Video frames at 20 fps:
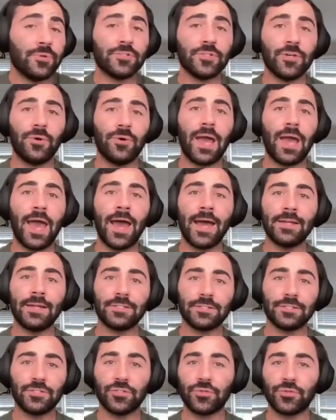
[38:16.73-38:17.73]
So at
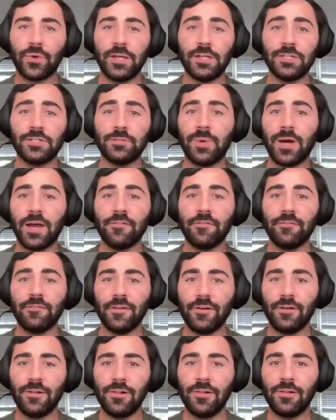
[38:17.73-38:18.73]
Trained by
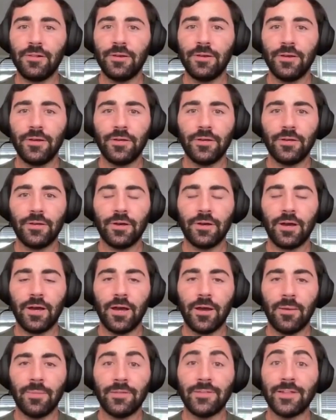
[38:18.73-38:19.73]
Phil,
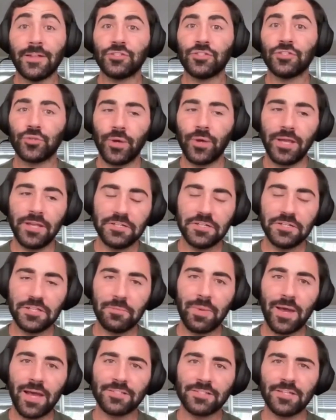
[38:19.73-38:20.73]
and that's trained in the
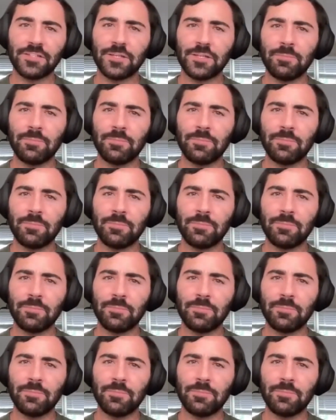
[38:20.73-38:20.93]
past tense.